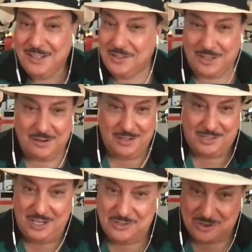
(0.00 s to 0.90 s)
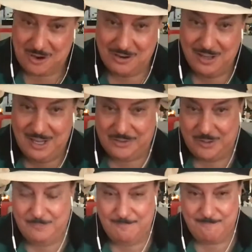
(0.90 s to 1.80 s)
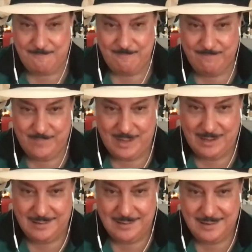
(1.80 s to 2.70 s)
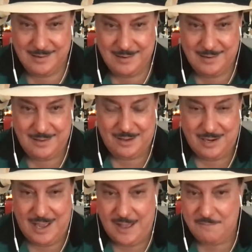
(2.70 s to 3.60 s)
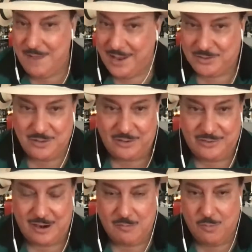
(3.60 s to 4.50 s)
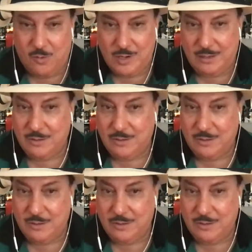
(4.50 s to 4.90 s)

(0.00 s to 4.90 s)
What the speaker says: They're going to teach journalism. You're going to have masters of ceremony.